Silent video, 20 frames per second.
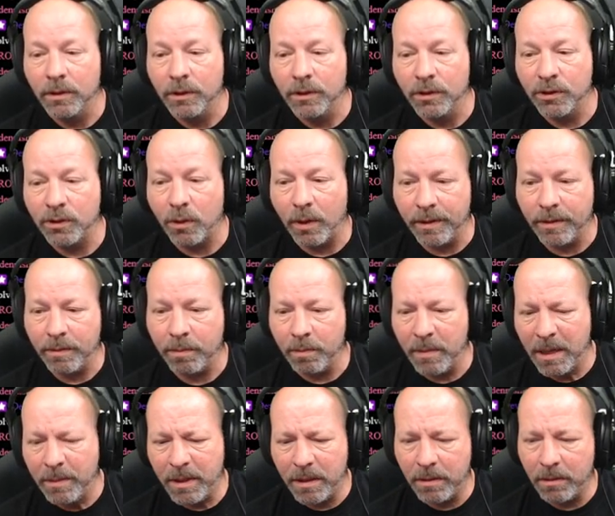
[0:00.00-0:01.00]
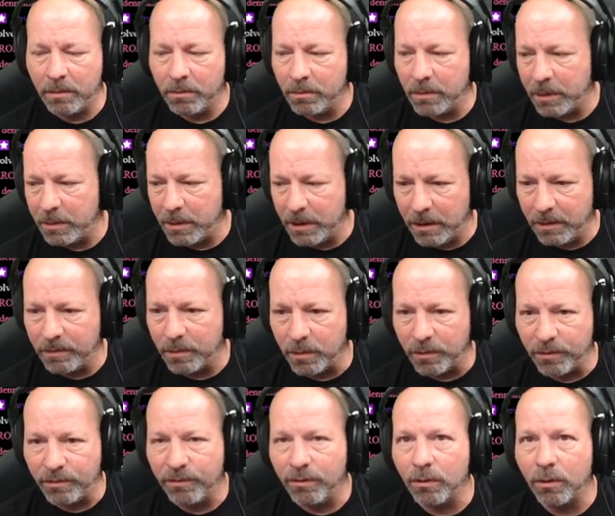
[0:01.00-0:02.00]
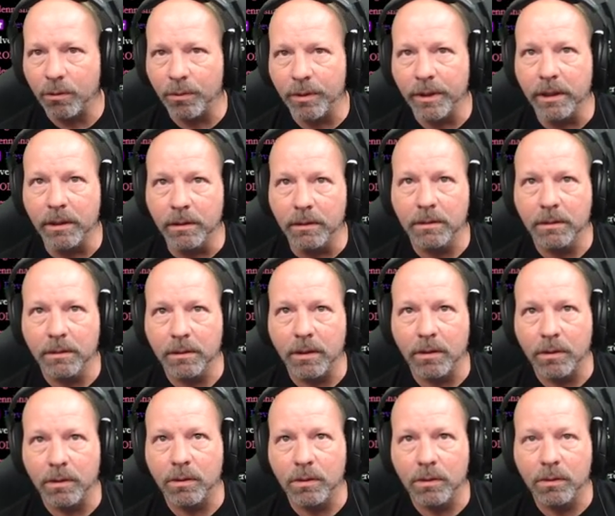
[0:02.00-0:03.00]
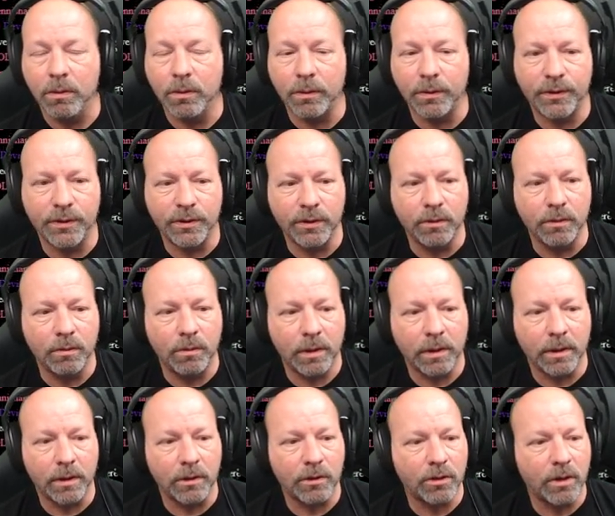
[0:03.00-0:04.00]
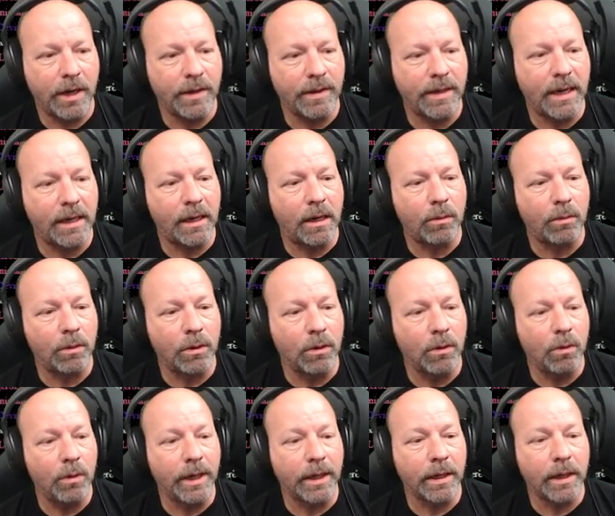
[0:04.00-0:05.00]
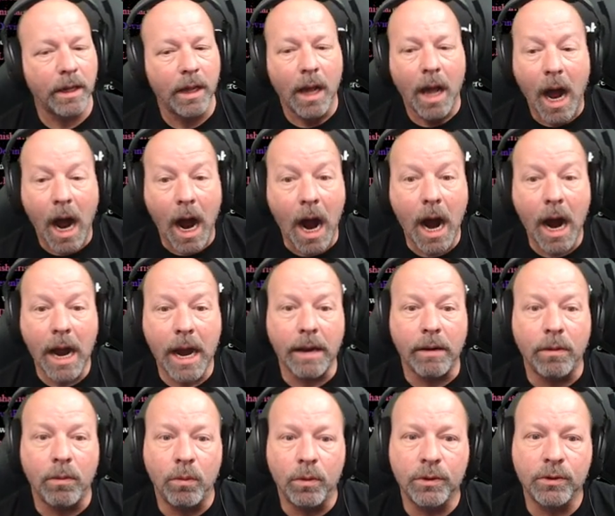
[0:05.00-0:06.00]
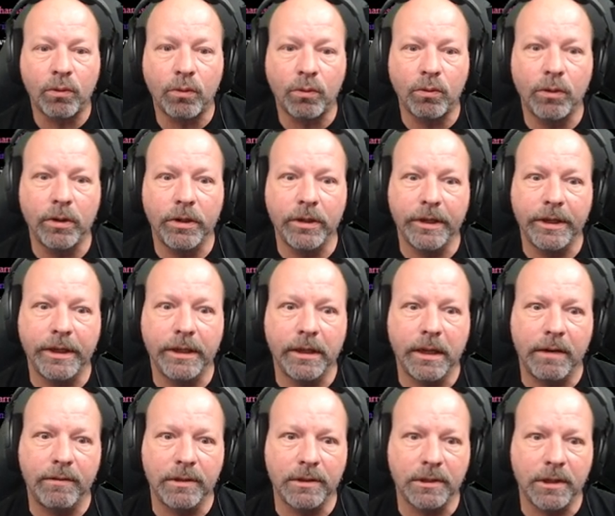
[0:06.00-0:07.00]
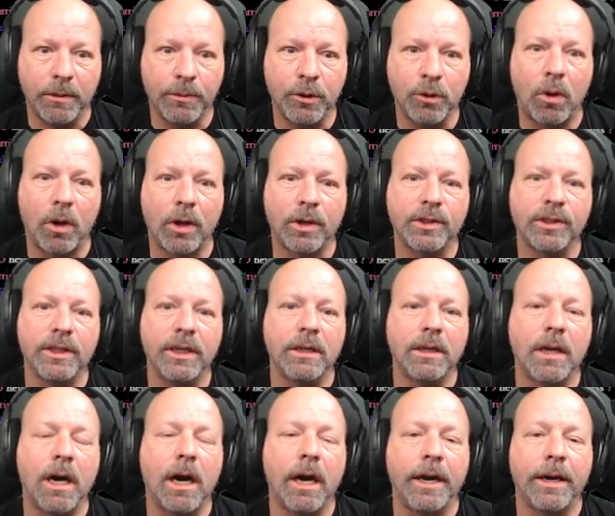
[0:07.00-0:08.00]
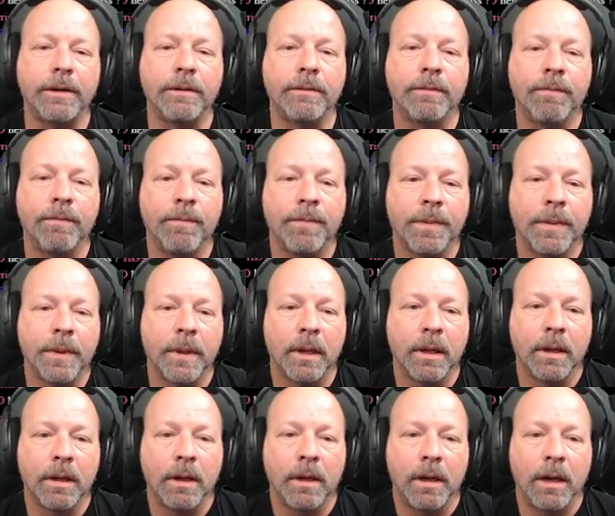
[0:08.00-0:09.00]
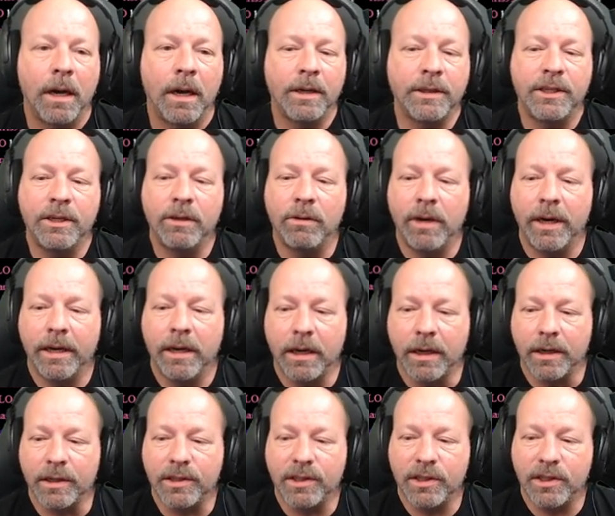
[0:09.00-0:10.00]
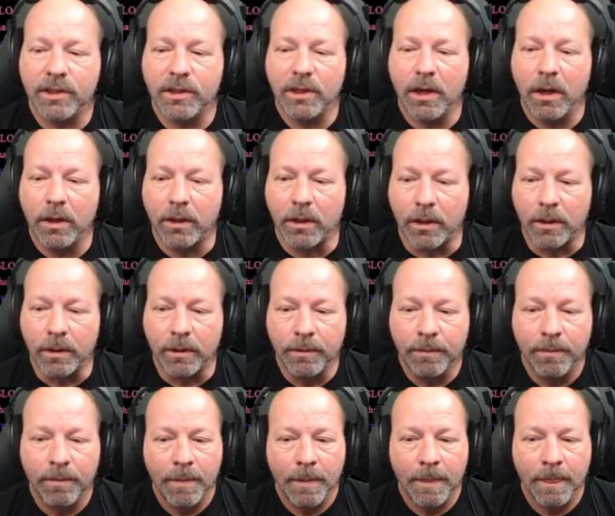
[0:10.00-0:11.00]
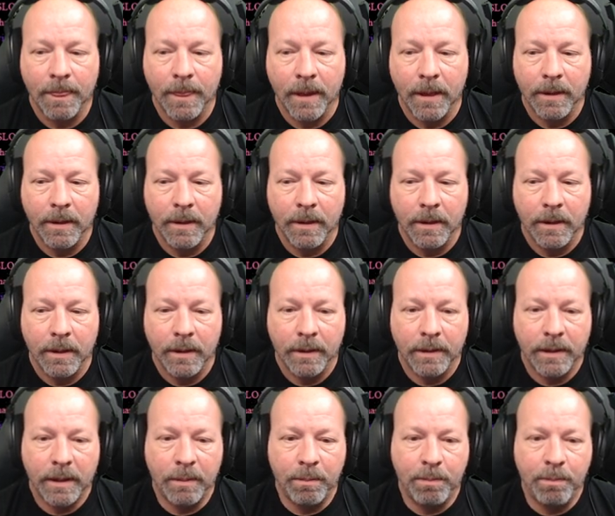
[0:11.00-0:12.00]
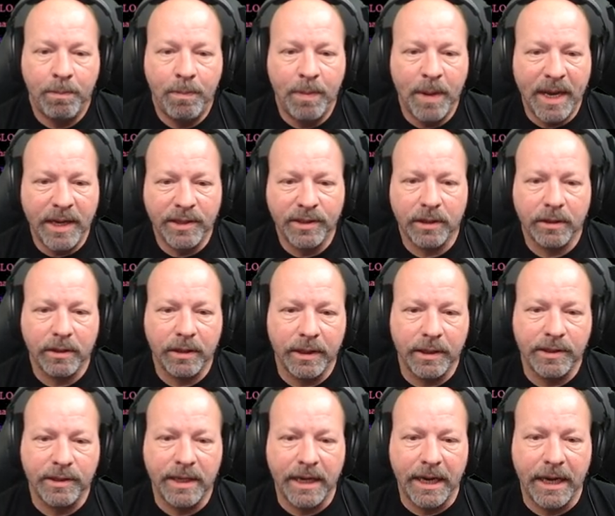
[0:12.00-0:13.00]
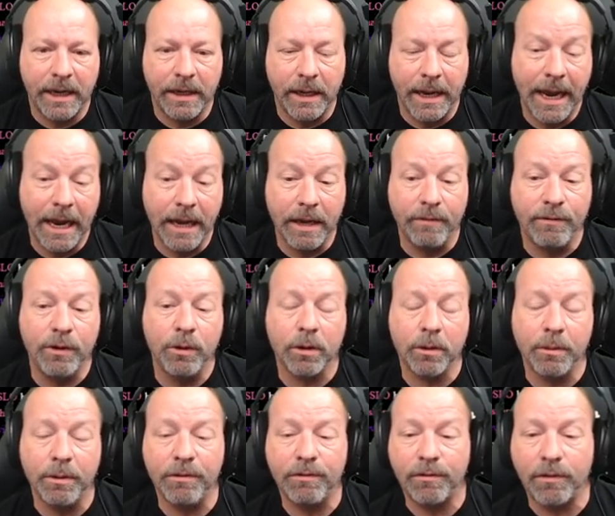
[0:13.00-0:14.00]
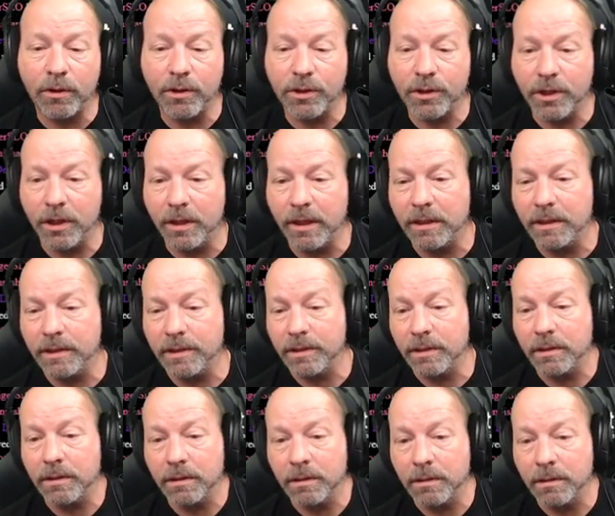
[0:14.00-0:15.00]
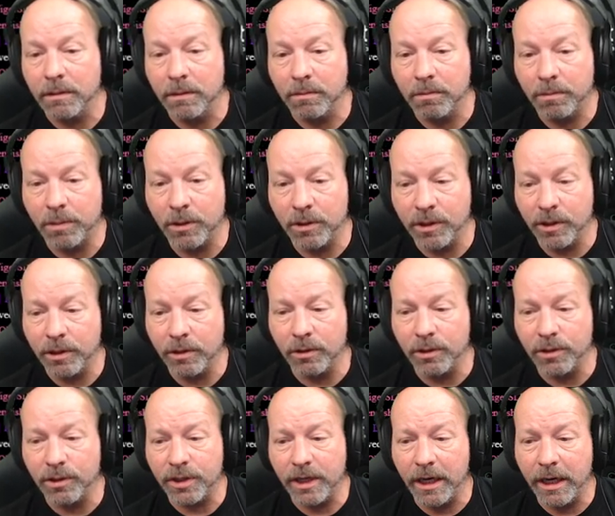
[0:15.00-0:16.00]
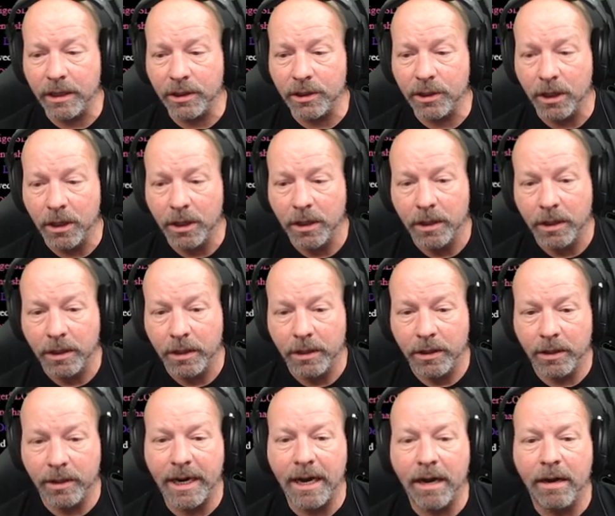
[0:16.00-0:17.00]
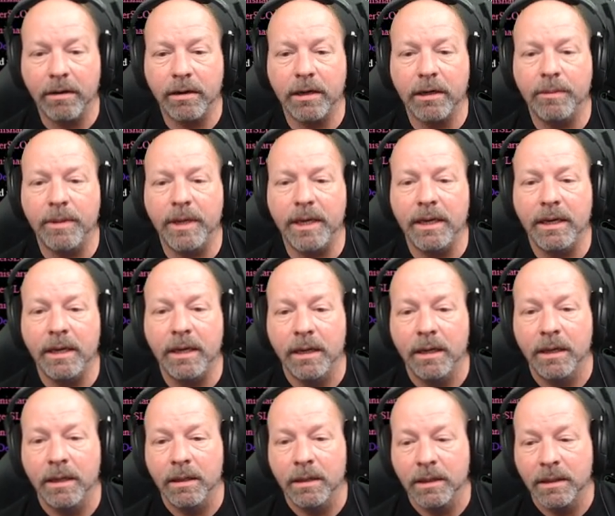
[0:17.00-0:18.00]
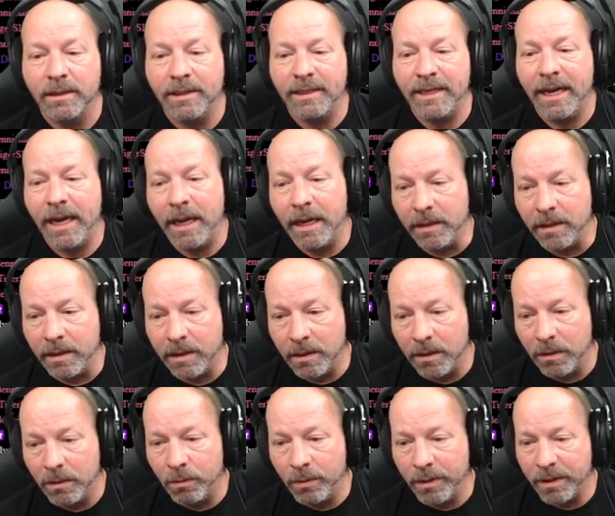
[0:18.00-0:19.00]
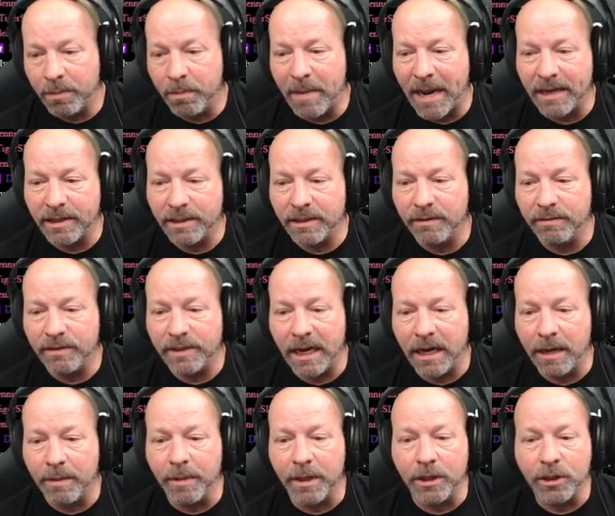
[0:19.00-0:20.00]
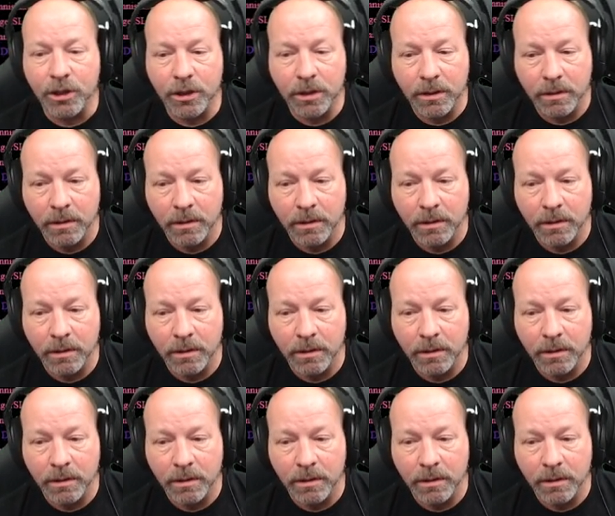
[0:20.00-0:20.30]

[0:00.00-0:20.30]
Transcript: So I maybe maybe even before we go to the cool suit, we're gonna try that out real quick. I was really loving WRC nine until I got a stutter that basically said, "Hey, if you were gonna be first in this particular stage, you're now gonna be tenth with massive damage."